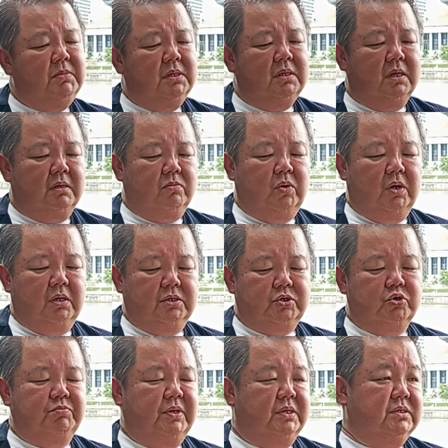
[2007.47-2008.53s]
like, we're in show
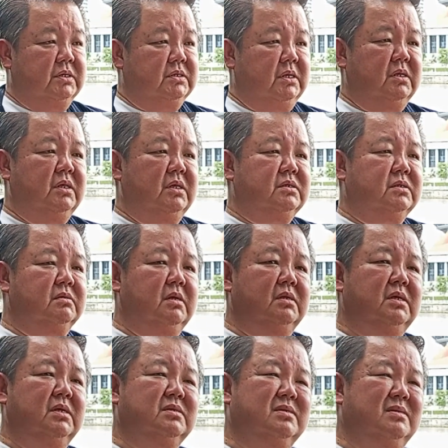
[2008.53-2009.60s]
business. It
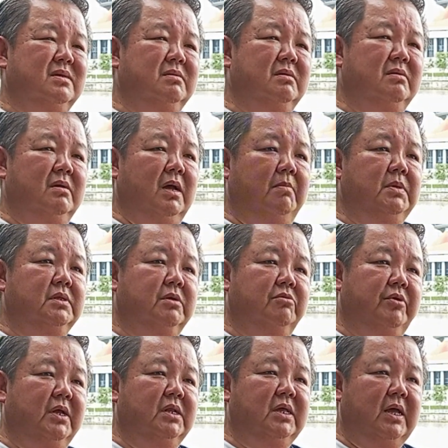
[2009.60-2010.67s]
is. I mean, the
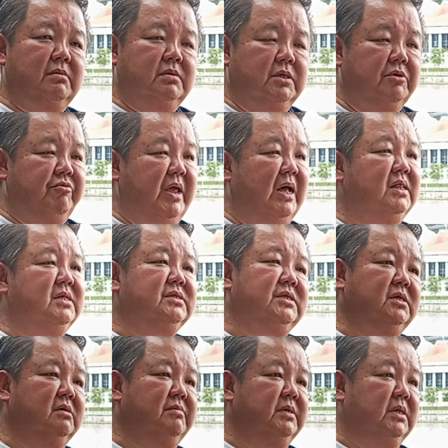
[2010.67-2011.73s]
reality
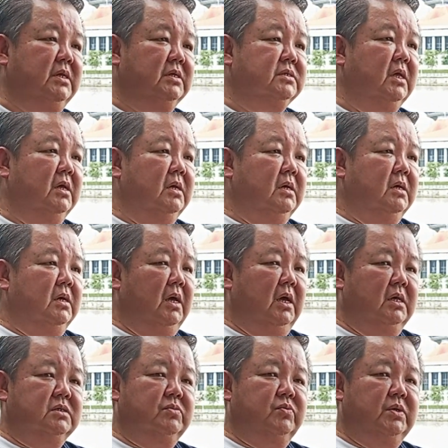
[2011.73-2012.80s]
of it is,
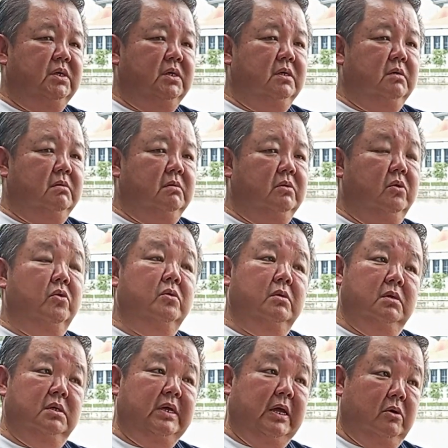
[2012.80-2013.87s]
as we
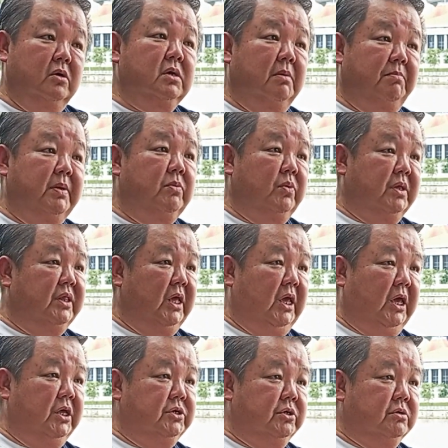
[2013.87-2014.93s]
get on a bit with
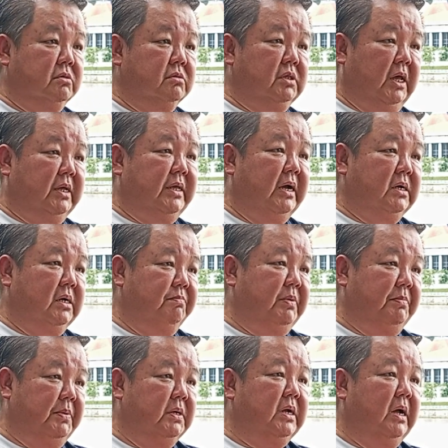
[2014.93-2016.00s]
age, there are younger
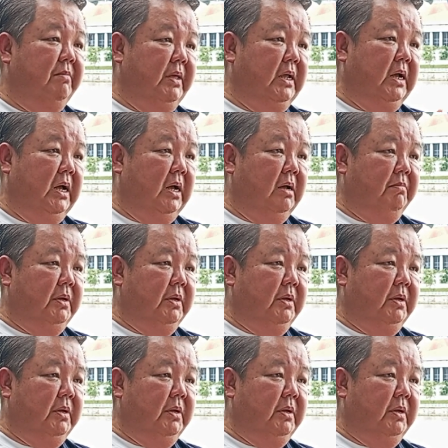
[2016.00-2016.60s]
people coming up.